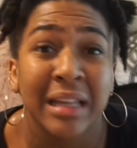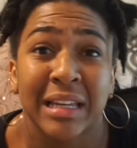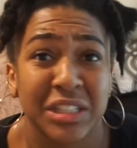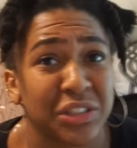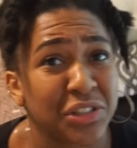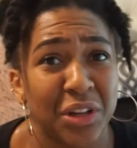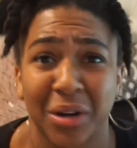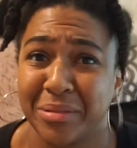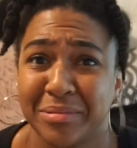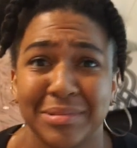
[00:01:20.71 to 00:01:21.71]
Let's just
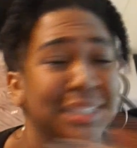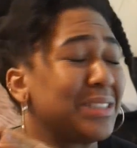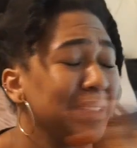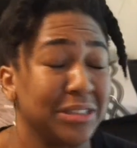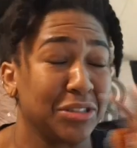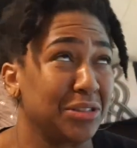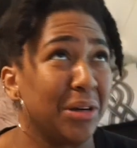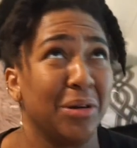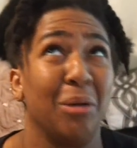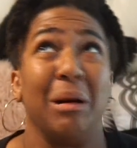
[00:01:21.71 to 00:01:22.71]
start. Let's just
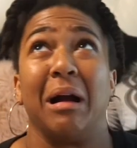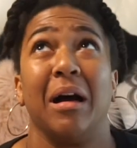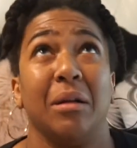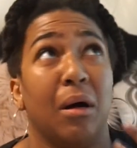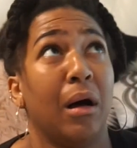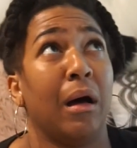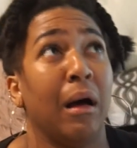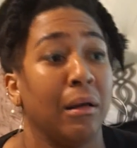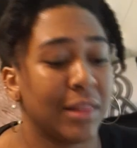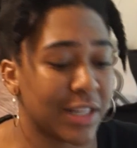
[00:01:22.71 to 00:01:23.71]
start. Oh my god.
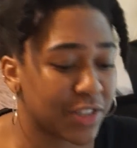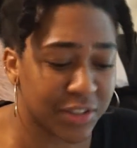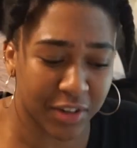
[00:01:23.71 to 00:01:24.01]
Oh, let's just